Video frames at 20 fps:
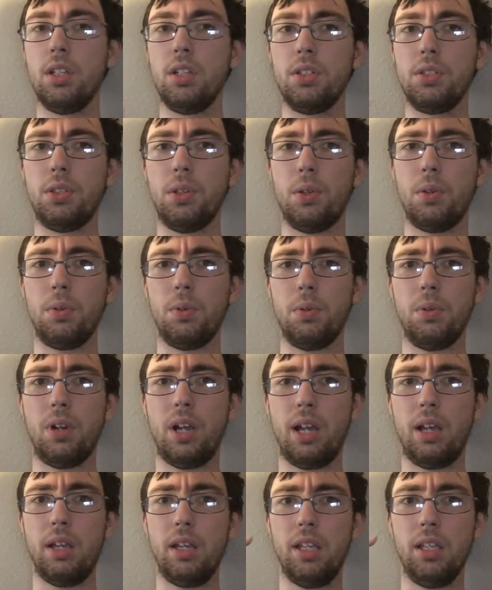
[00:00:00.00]
So
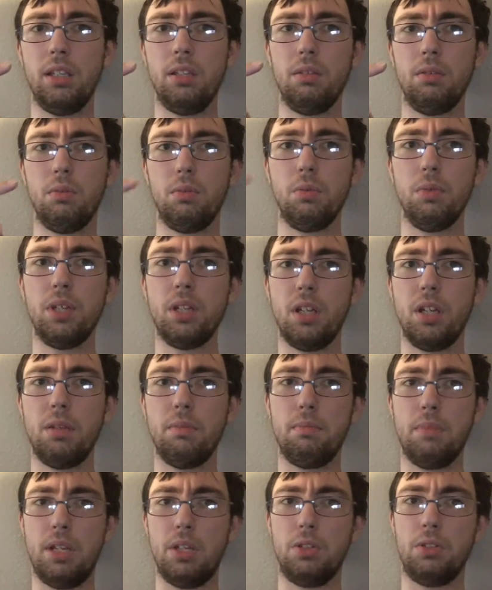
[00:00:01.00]
I went
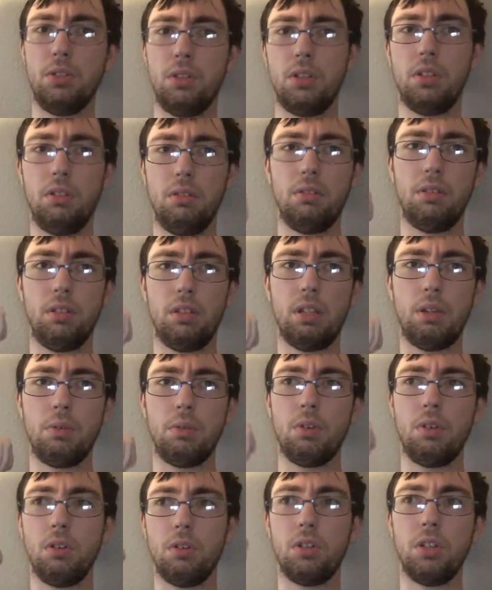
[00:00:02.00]
up, made sure they
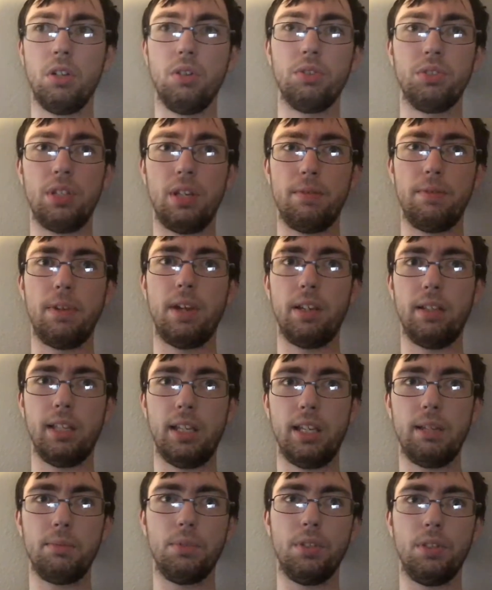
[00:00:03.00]
were all closed, and I finally
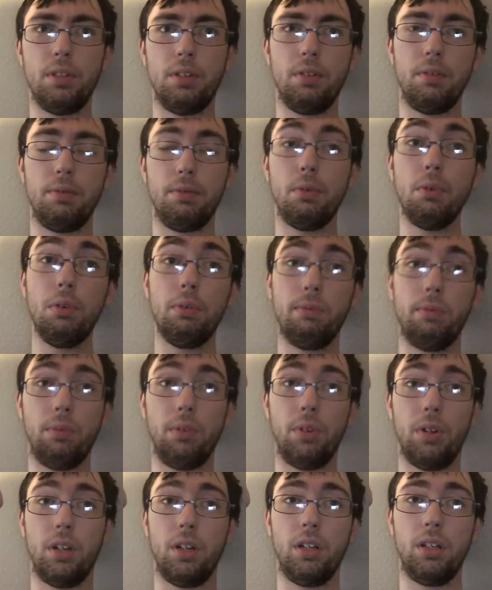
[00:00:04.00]
get up to the 4th
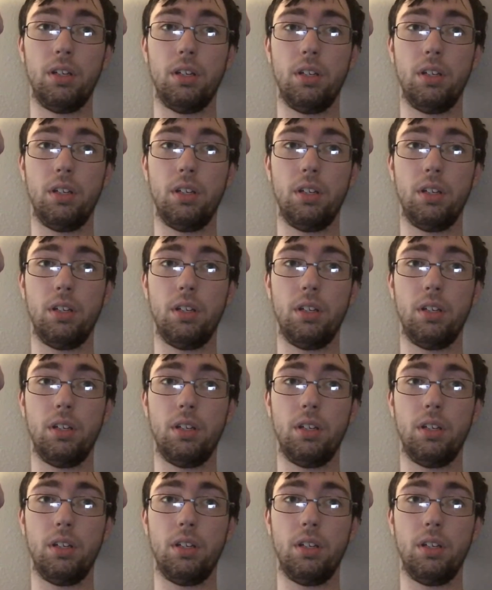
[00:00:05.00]
floor.